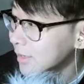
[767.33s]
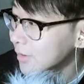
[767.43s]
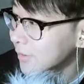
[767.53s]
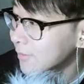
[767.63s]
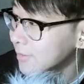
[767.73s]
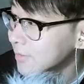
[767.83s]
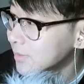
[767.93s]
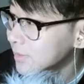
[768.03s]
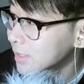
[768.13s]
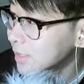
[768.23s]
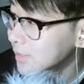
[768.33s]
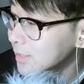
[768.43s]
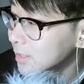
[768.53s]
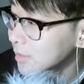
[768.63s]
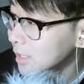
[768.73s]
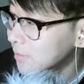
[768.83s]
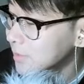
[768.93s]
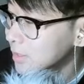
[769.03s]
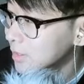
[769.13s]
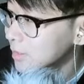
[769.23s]
going from COtemp
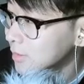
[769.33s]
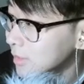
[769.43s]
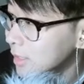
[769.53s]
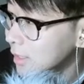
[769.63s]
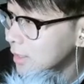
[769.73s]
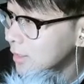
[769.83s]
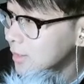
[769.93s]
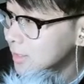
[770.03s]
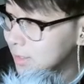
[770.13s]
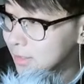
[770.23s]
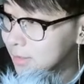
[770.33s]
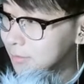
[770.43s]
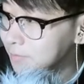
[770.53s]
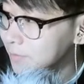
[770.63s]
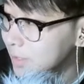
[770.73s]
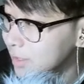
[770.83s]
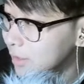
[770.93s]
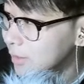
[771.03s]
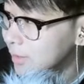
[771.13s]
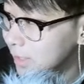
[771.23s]
to CN
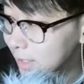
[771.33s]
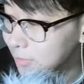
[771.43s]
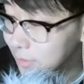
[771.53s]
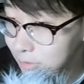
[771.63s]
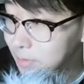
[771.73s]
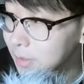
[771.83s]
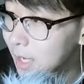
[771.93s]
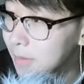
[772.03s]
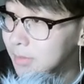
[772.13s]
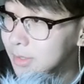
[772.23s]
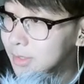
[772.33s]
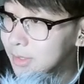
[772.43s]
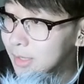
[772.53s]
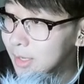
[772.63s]
here, and that's where the ripple happens.